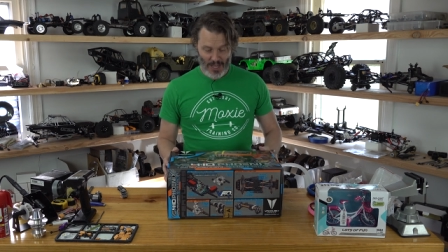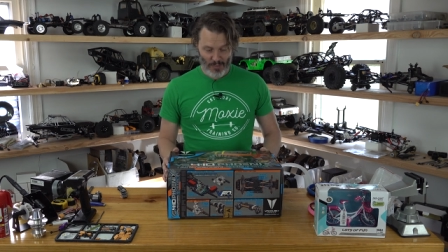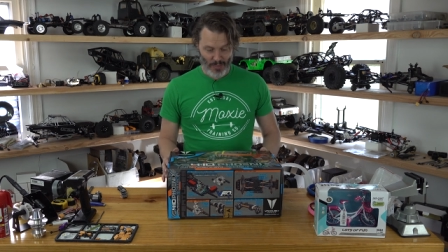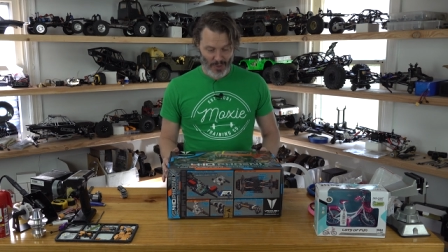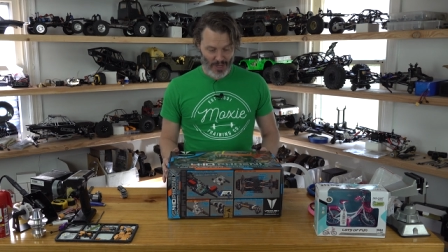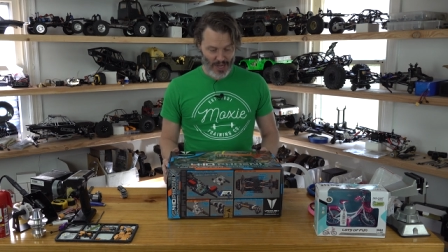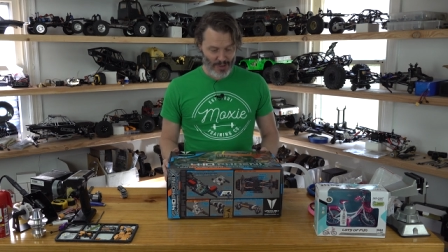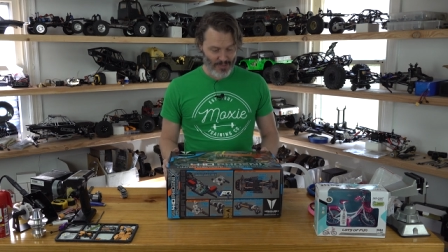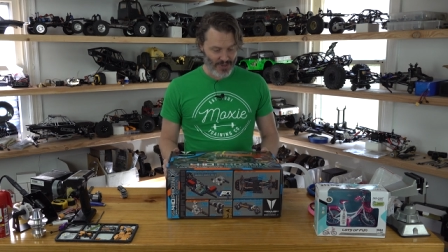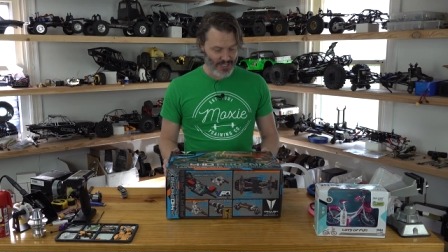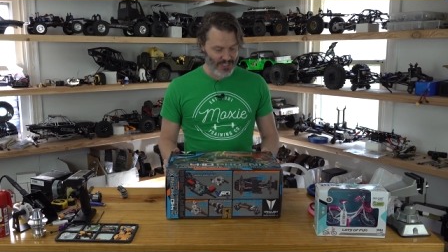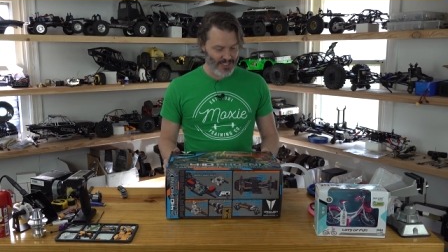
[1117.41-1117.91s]

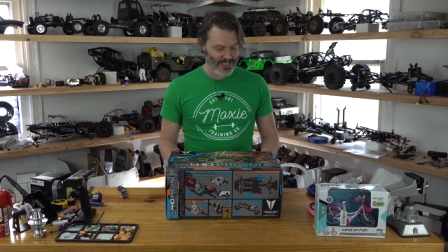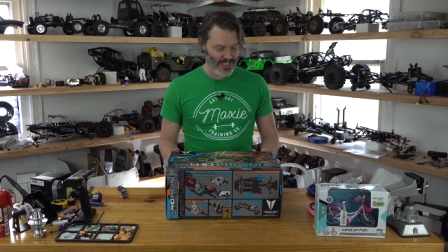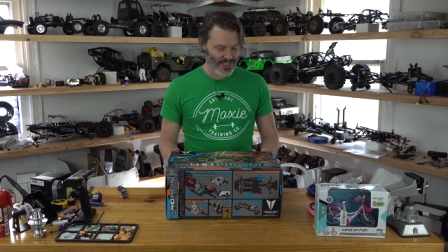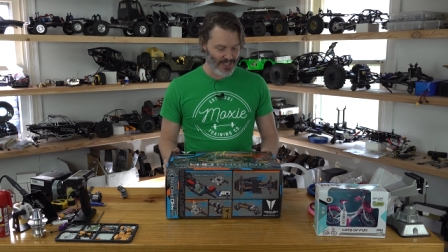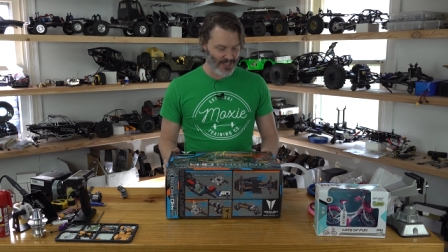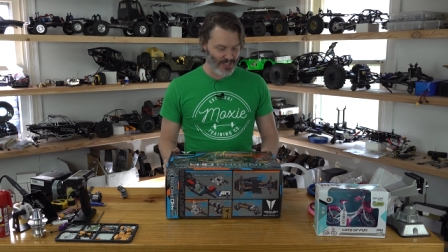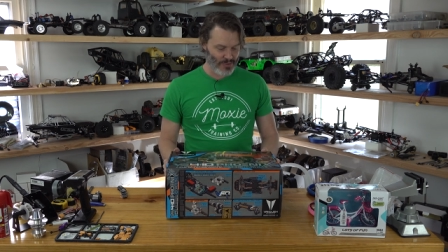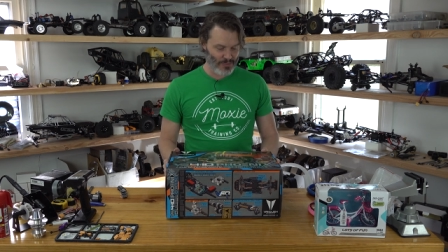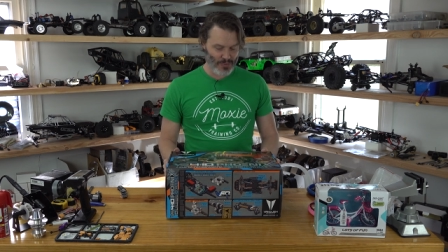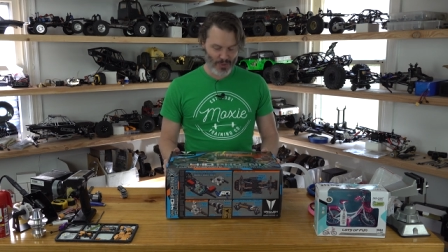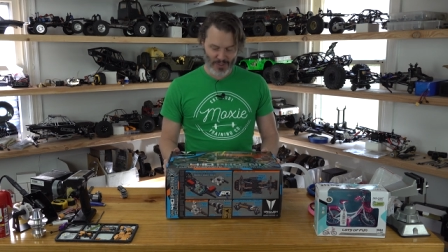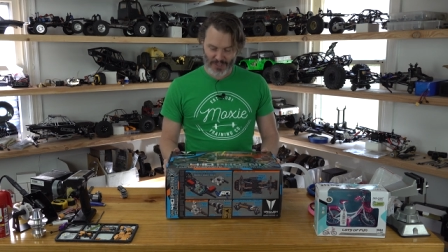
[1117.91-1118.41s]
But I'm
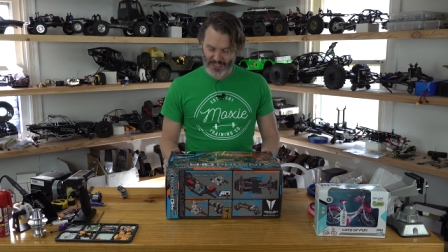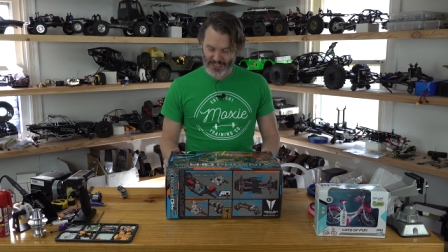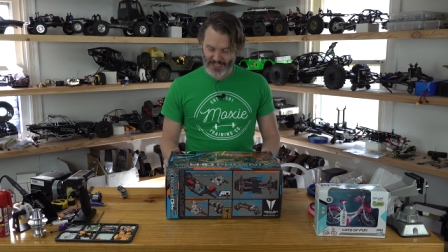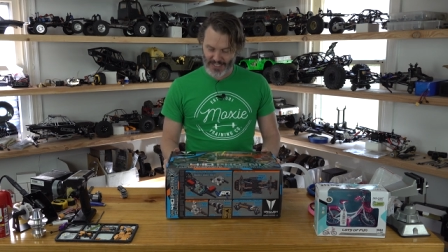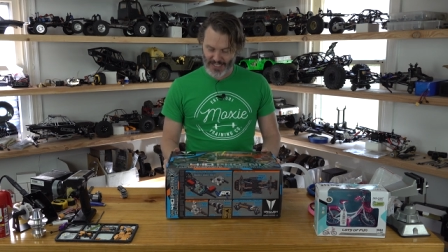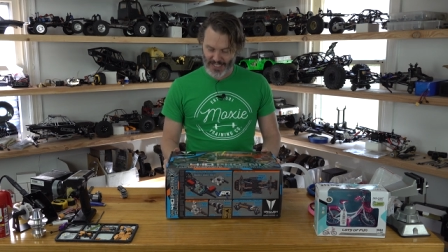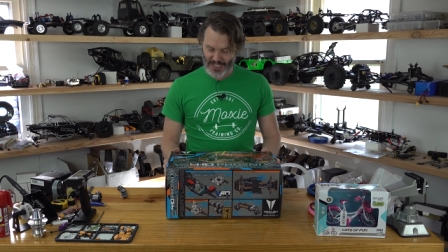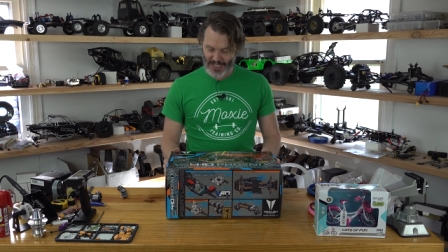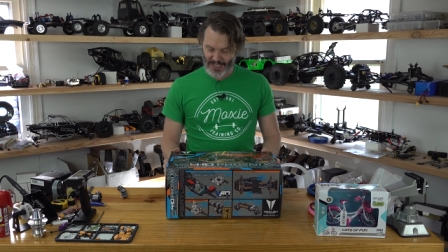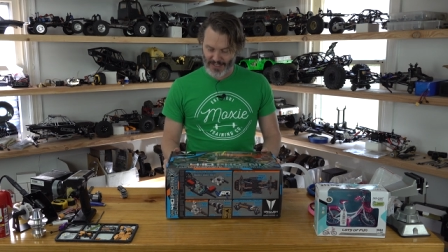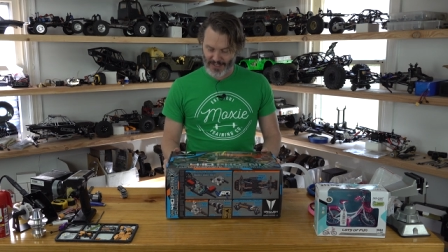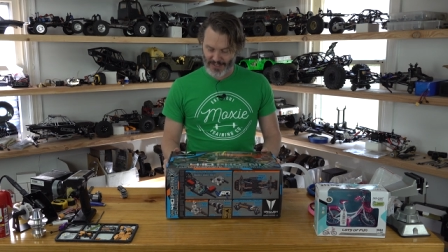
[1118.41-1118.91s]
excited to put this
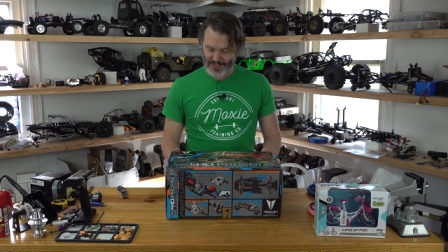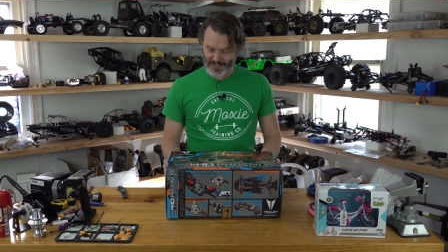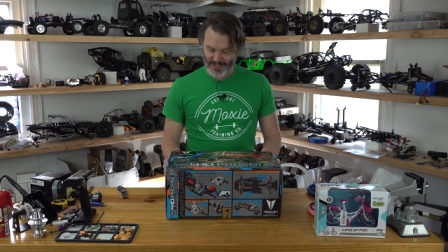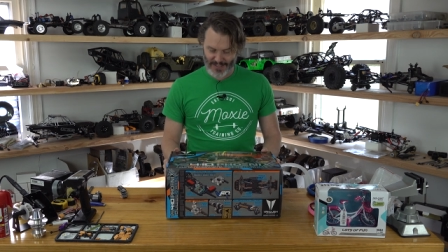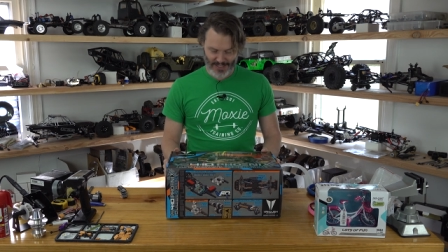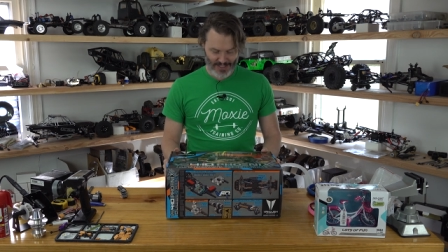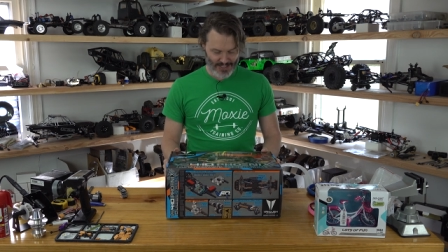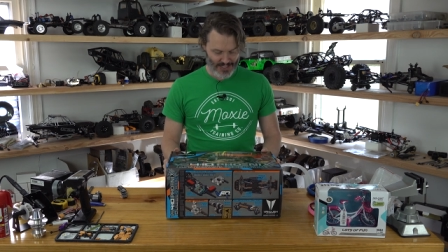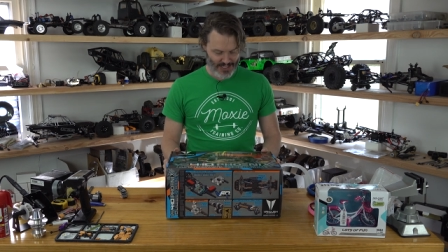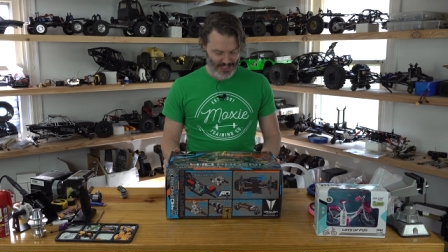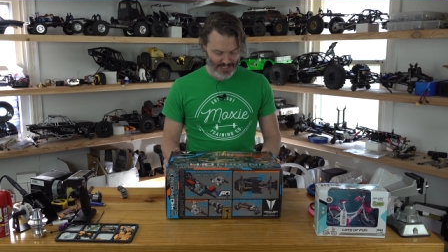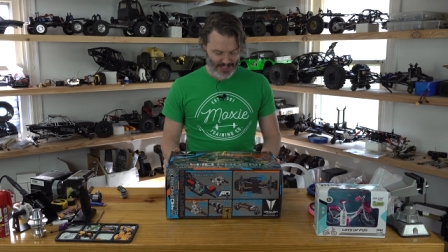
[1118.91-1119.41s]
together.
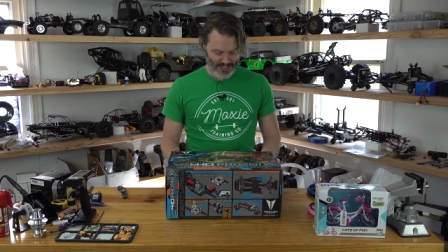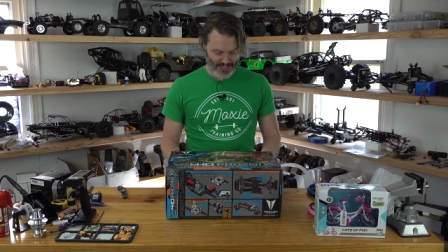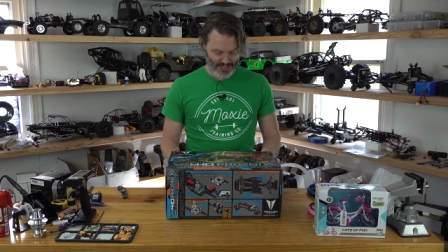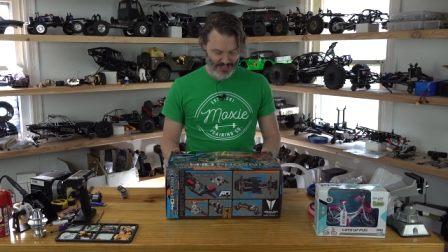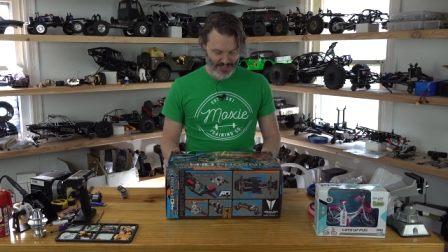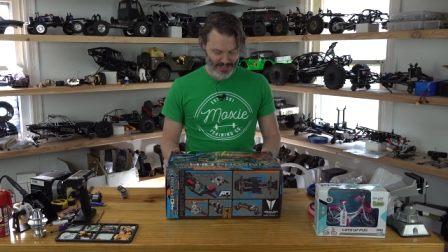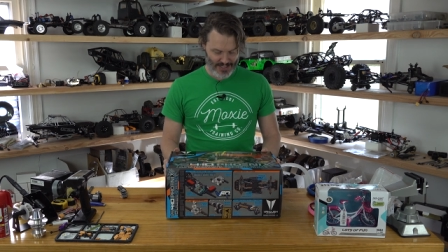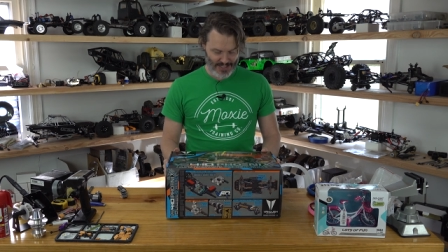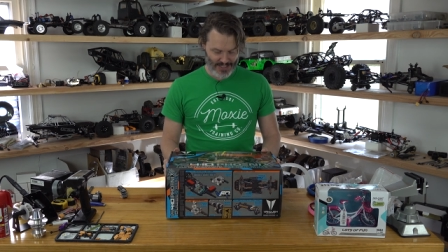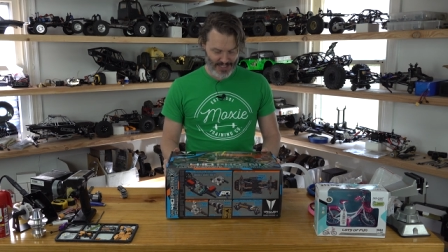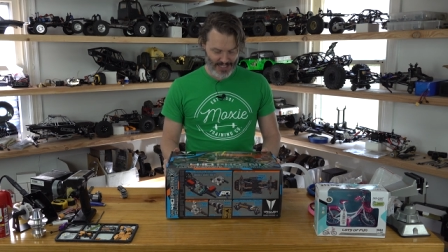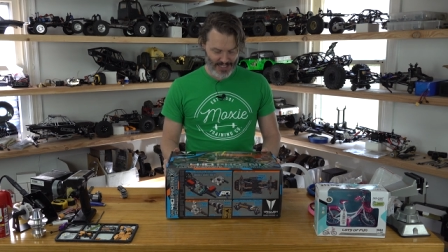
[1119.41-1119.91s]
Yes,
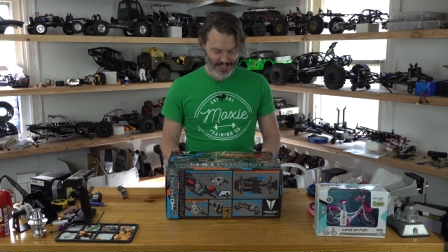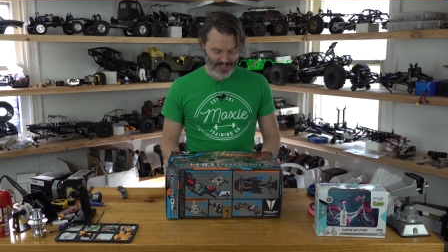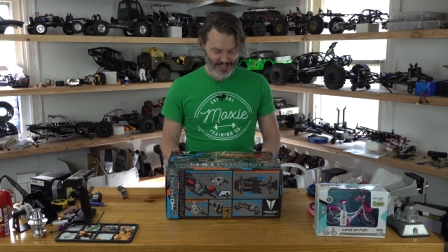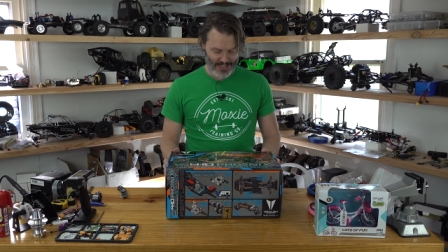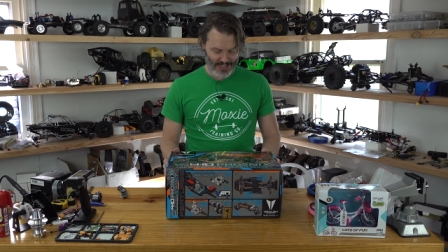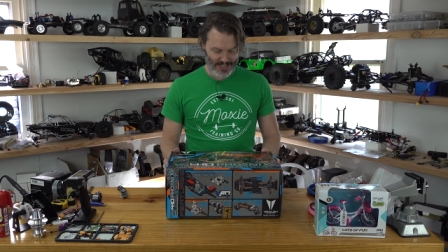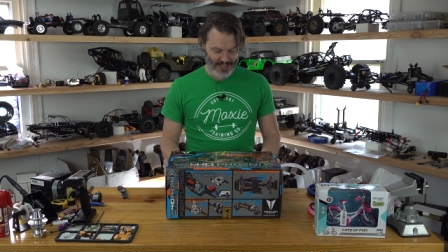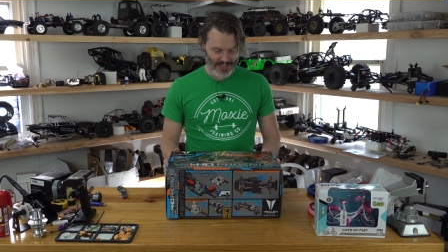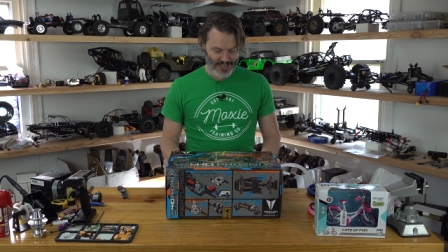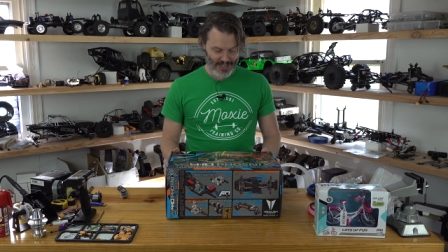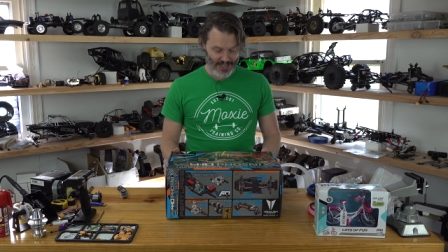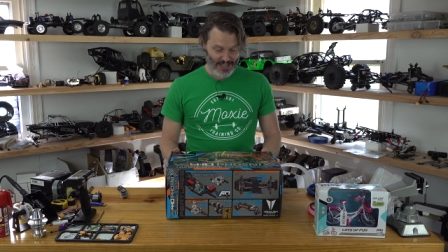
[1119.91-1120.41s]

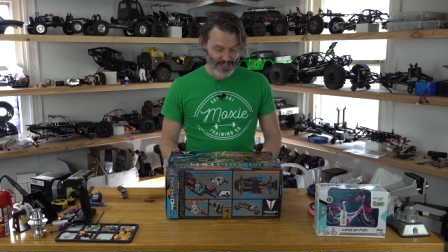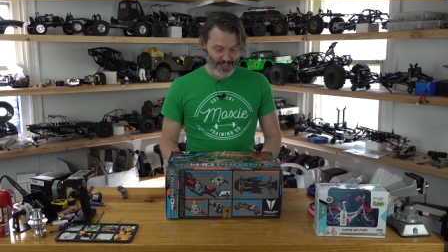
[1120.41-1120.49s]
indeed.